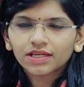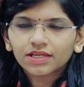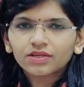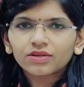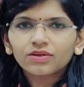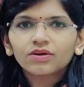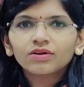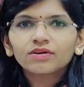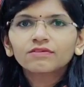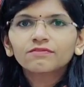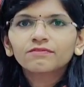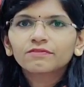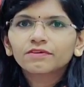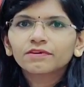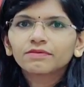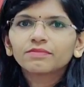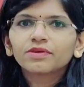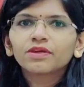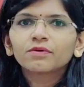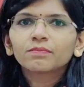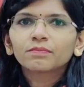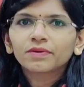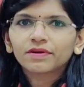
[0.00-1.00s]
not
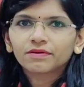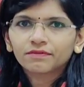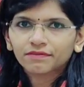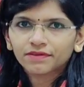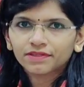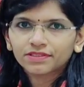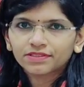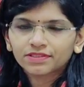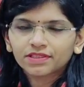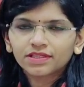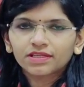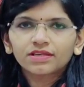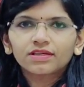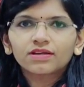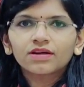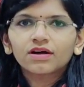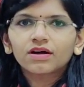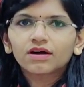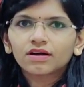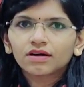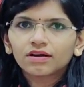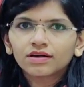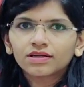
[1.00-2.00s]
from your profession
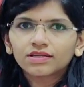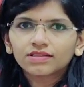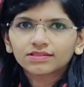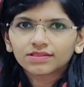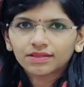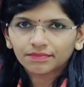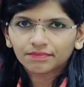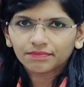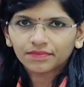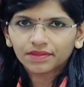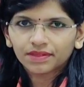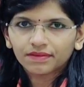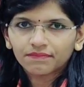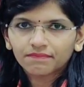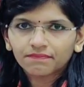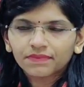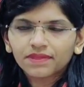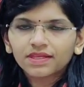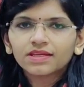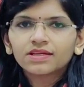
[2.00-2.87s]
or something.